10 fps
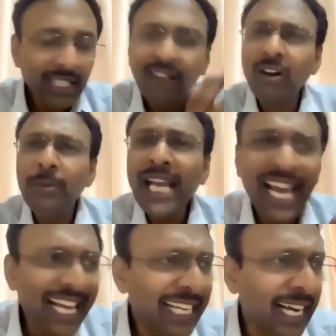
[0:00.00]
there will
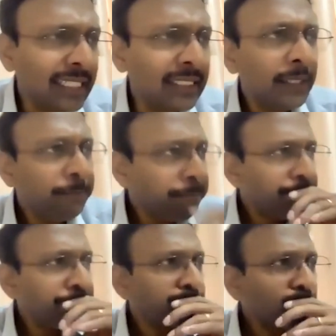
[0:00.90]
be areas
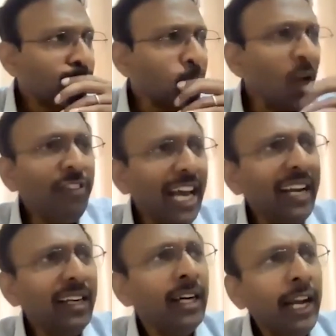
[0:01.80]

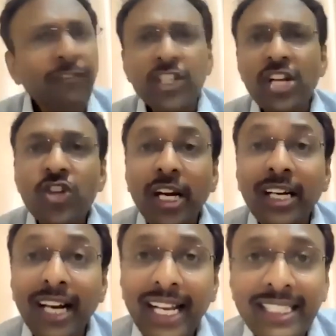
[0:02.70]
where if it is a
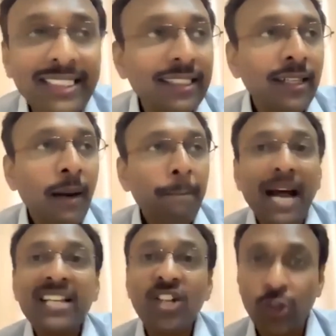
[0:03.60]
generalized
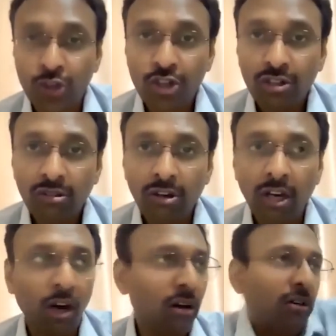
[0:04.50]
passage,
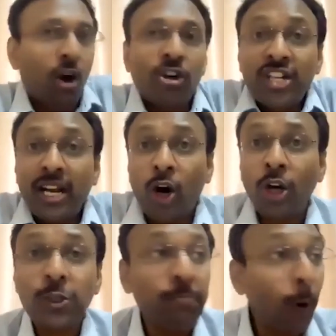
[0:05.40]
or say
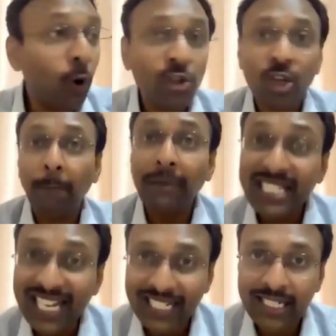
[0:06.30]
on sports or
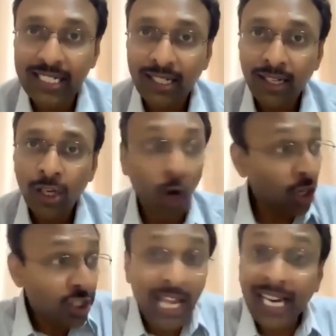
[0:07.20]
business
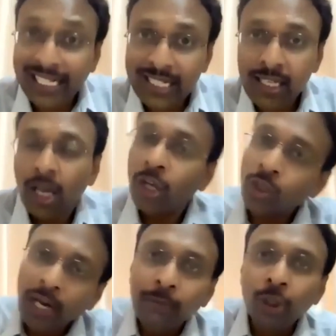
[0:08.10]
or science,
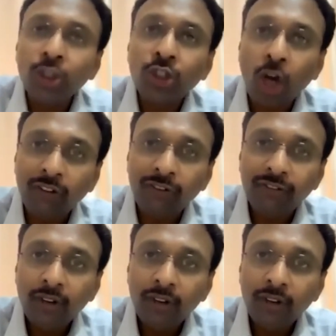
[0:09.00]
you are able to solve.